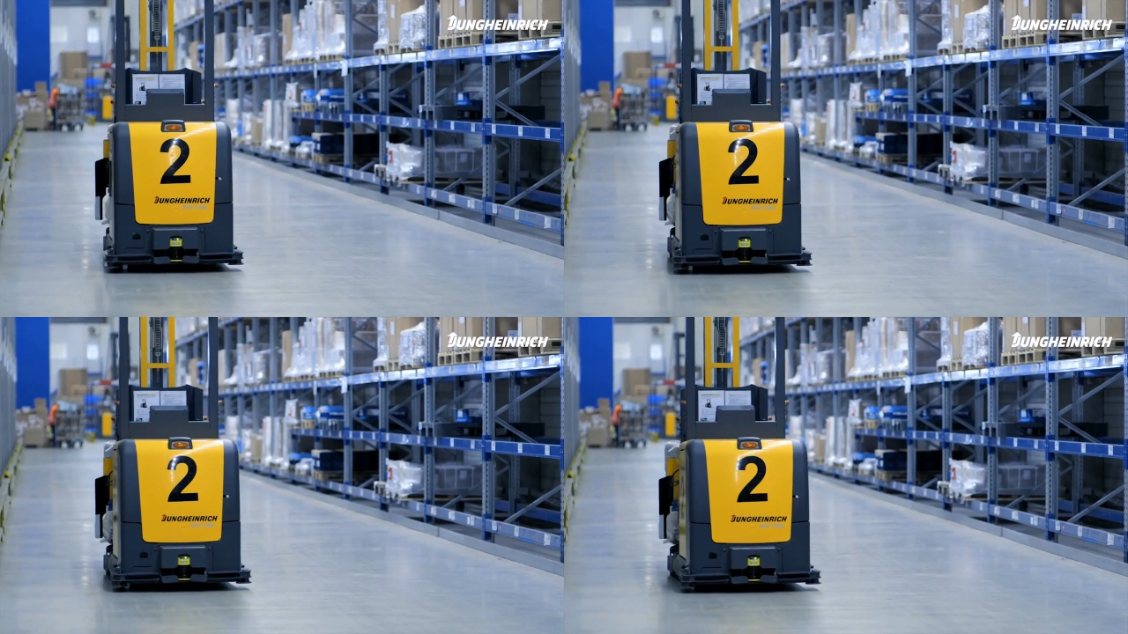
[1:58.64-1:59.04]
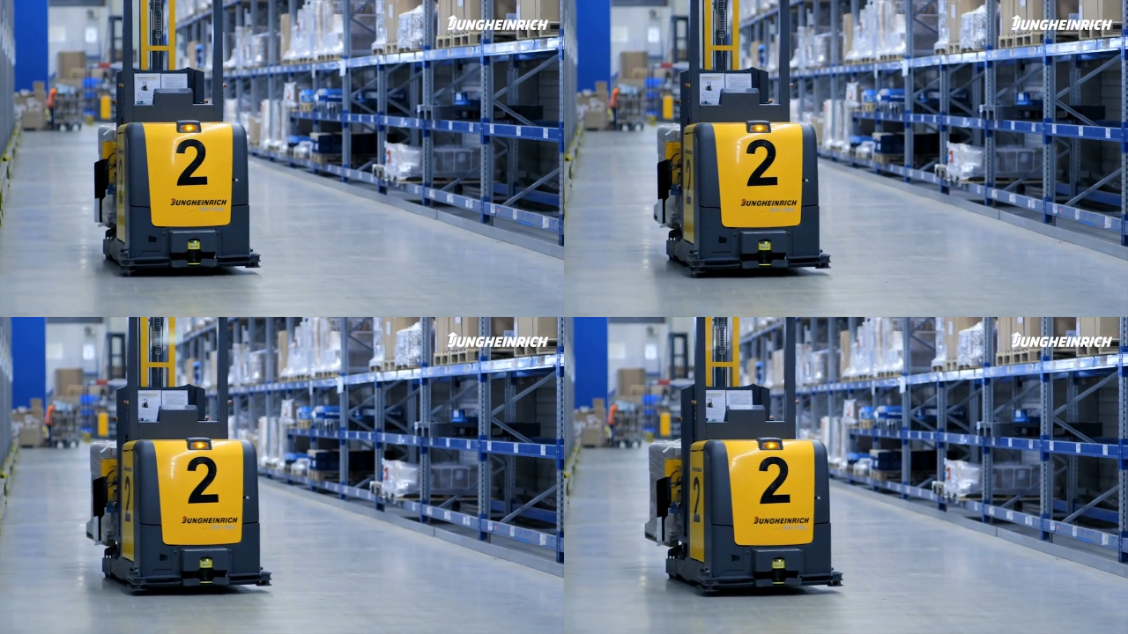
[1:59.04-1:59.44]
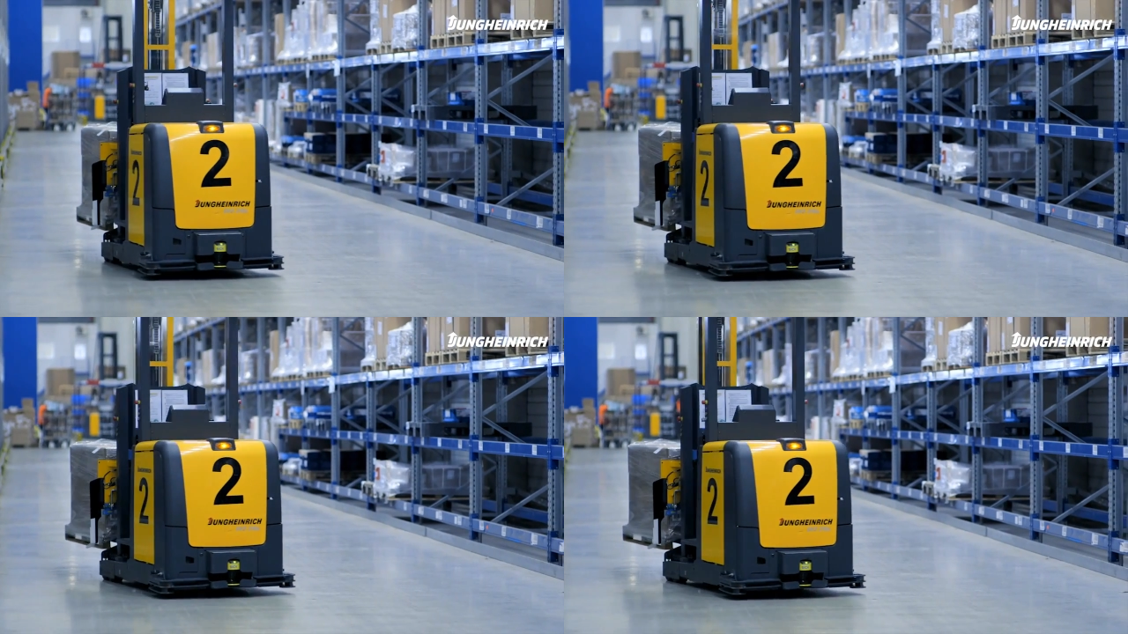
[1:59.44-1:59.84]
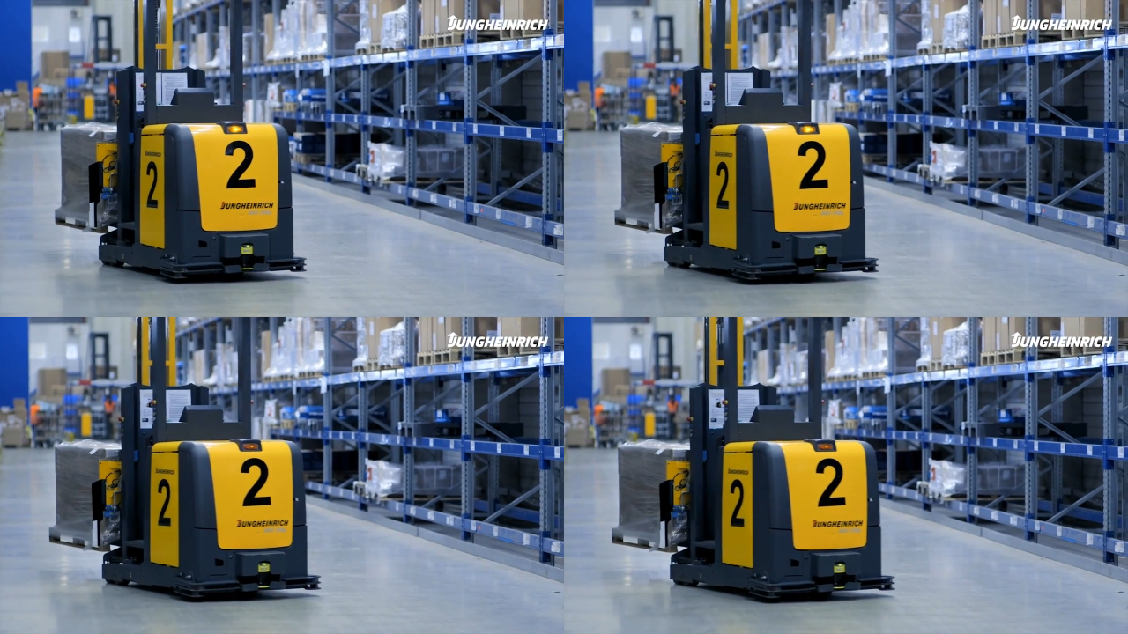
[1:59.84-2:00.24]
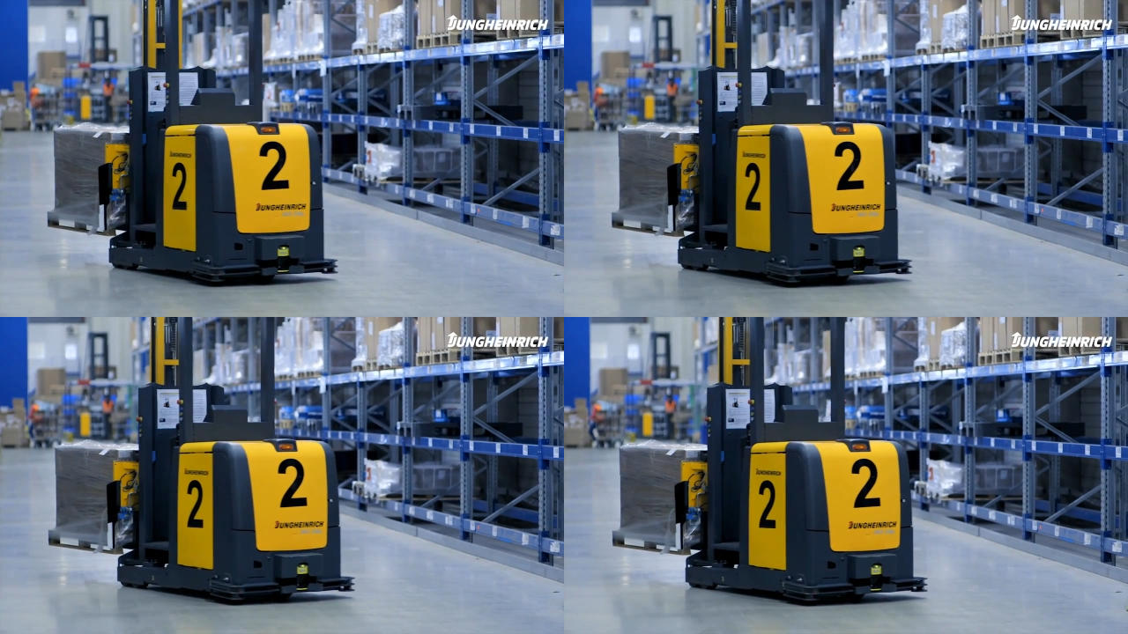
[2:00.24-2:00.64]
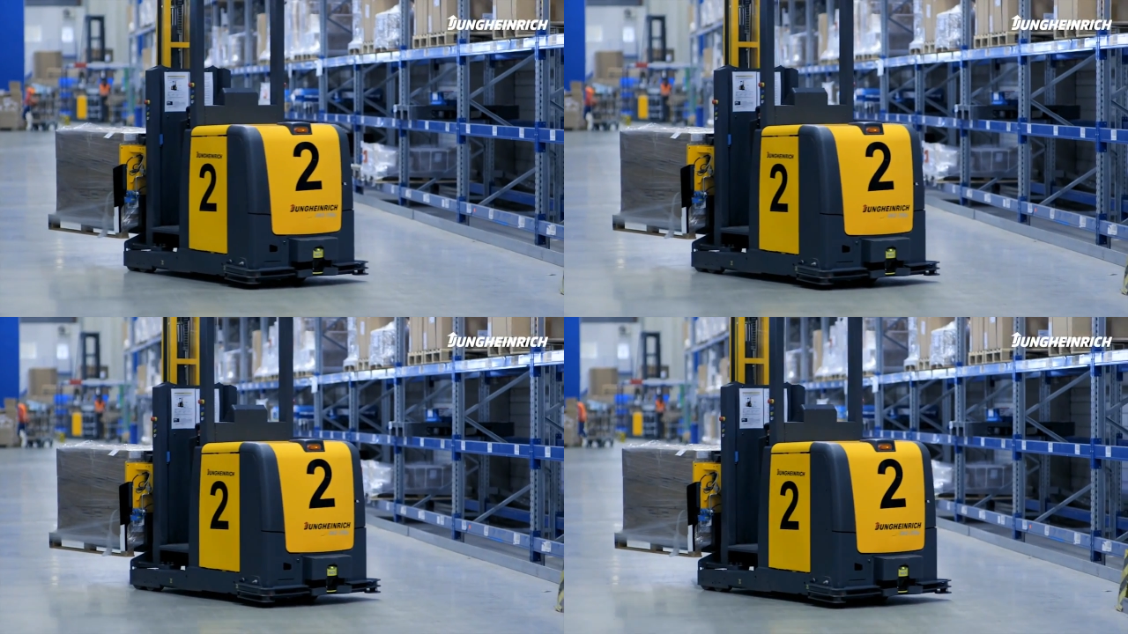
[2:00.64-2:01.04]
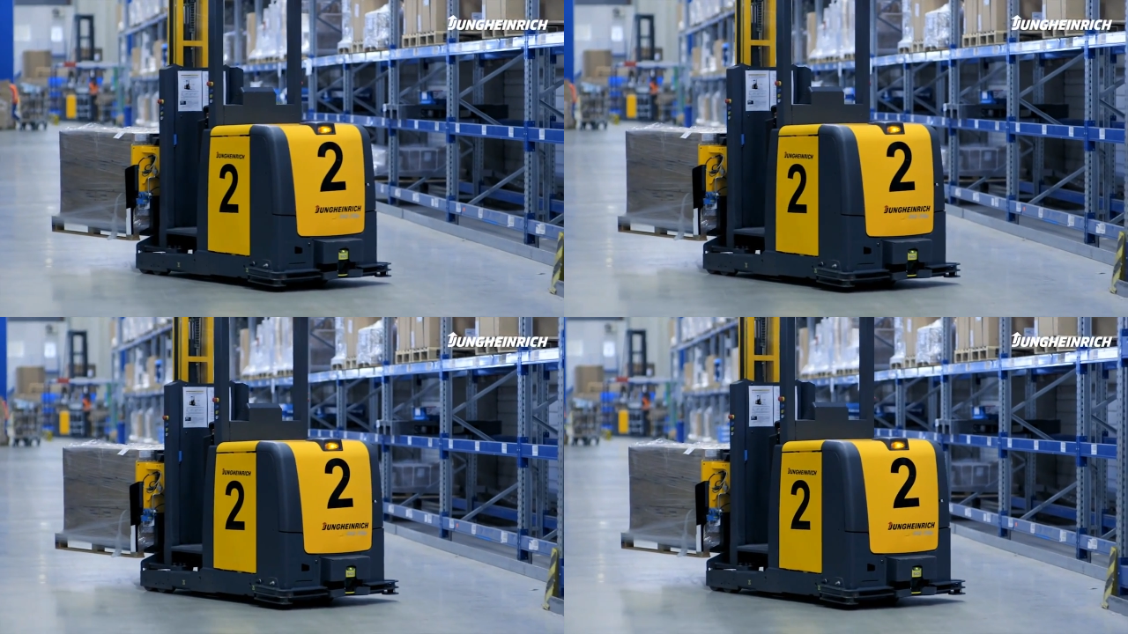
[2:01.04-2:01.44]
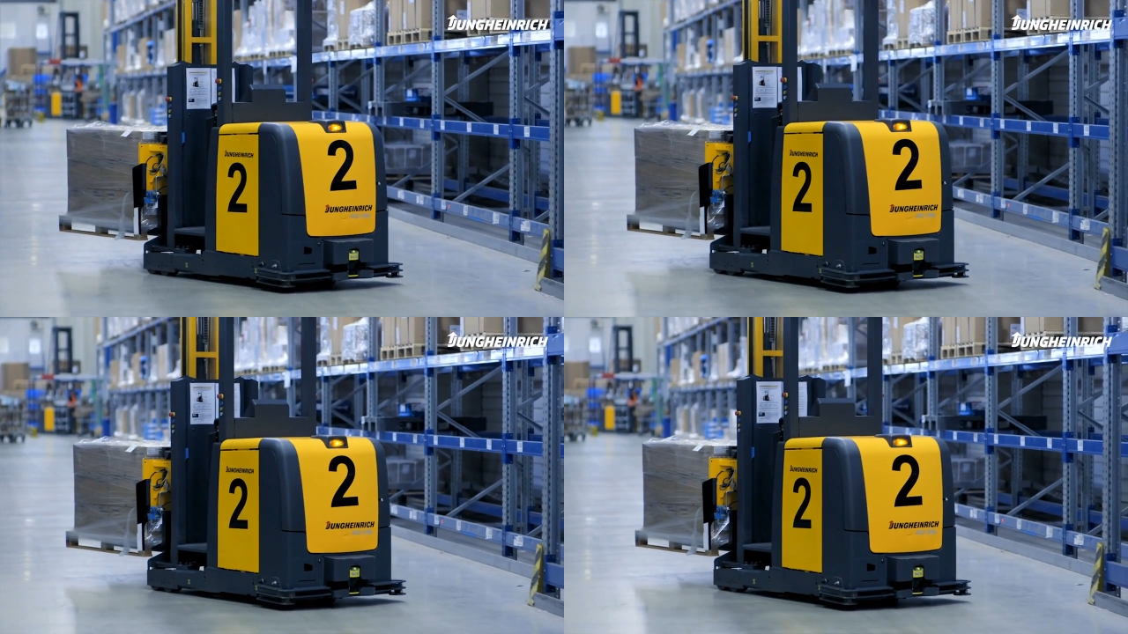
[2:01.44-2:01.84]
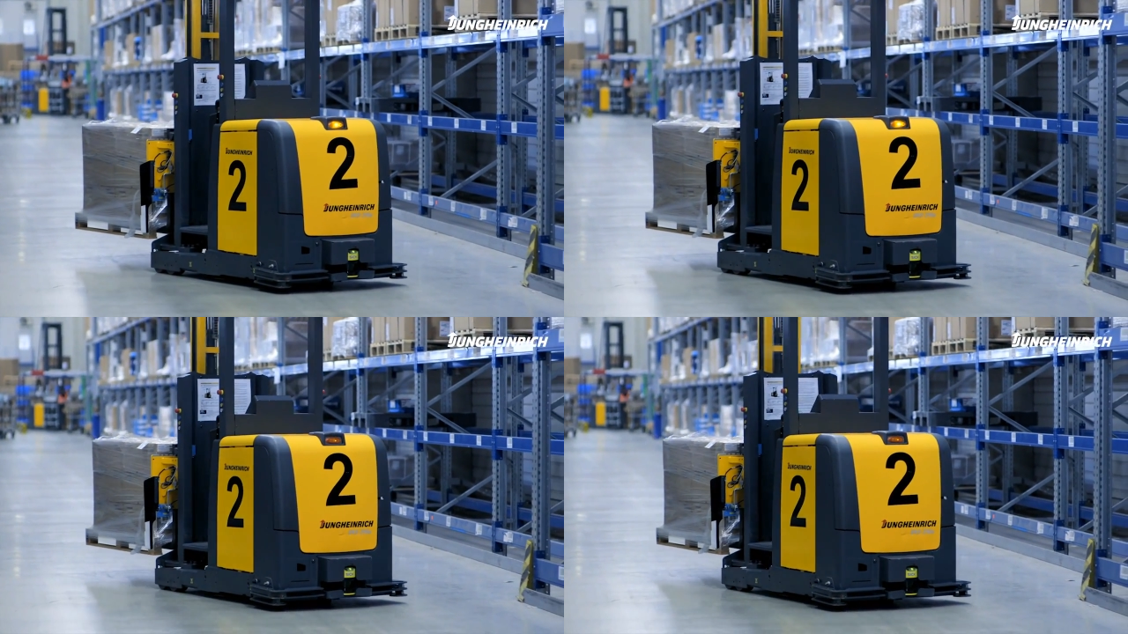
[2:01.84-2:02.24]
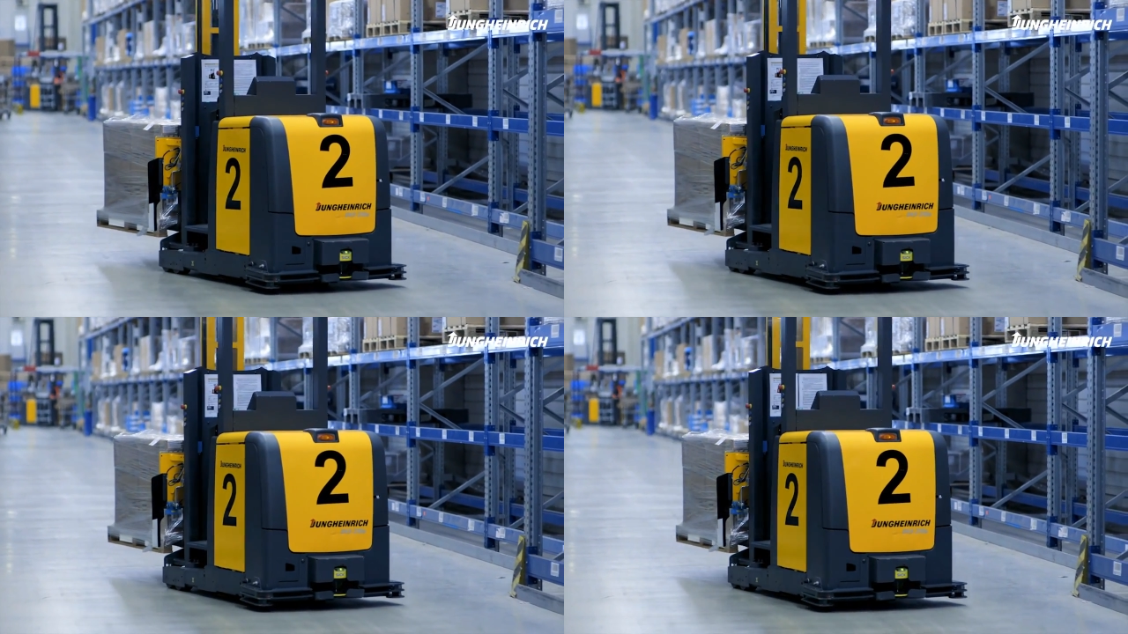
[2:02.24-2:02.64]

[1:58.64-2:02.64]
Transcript: No face is visible, so there are no lips to read.